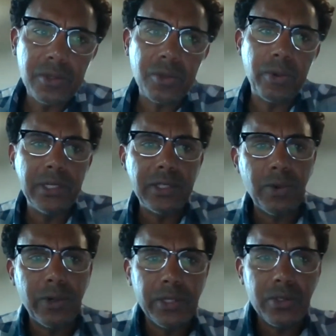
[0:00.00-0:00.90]

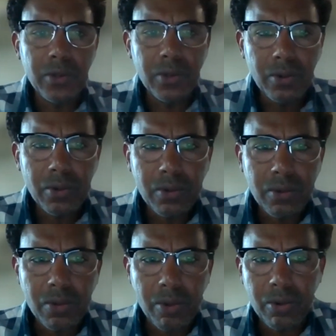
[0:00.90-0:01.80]
2022
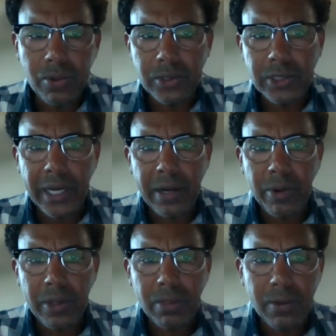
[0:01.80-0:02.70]
through
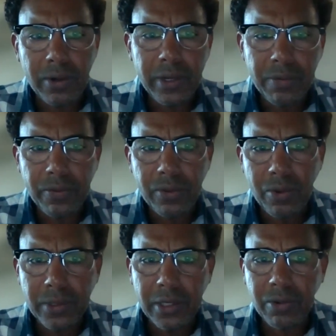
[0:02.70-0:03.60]
January 30th,
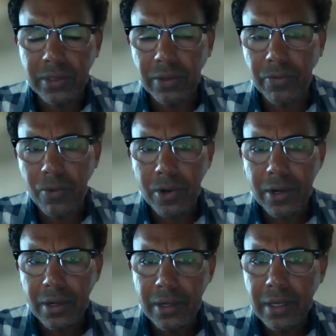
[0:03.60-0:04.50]

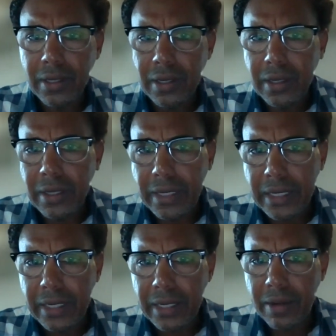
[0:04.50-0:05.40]
2024,
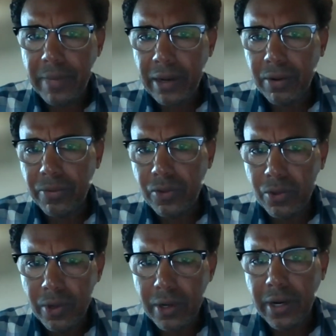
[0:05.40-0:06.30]
in an amount of
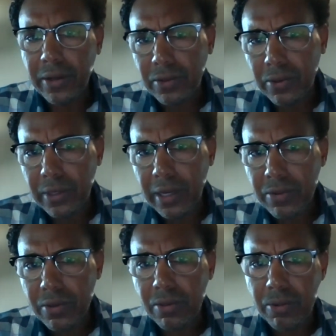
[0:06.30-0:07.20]

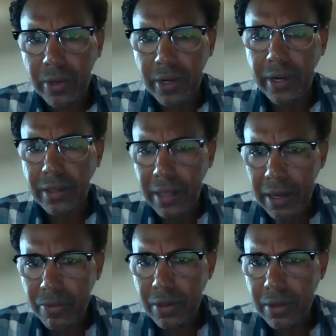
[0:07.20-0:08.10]

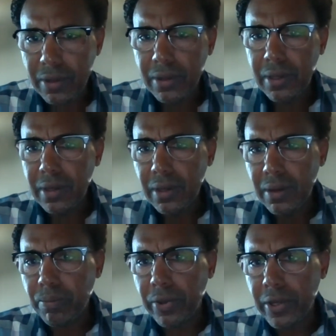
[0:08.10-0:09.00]
$292,300
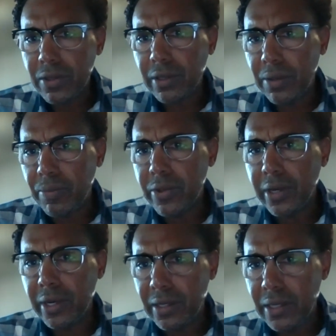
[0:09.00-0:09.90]
plus
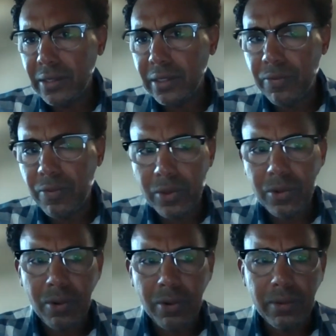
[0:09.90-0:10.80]
10% contingency for a
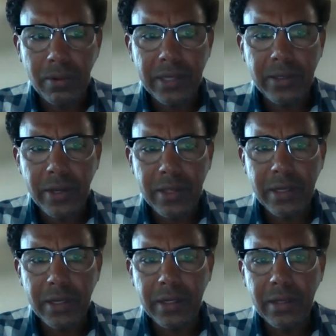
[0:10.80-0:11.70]
total not to
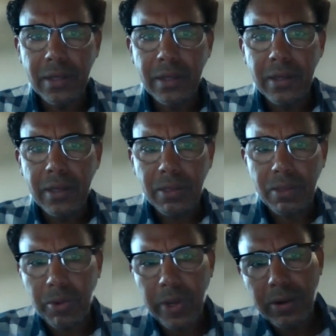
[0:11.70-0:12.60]
exceed
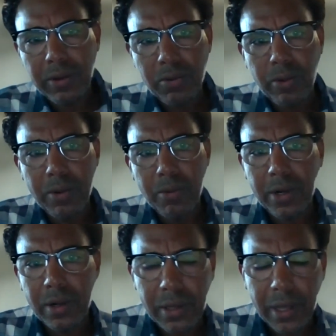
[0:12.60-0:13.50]

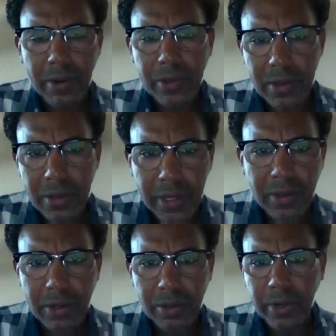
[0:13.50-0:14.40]

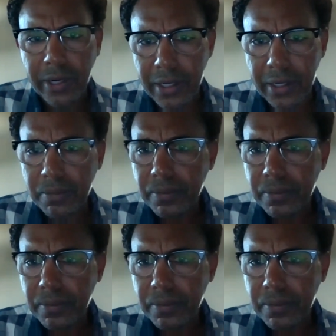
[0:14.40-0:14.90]
$321,629.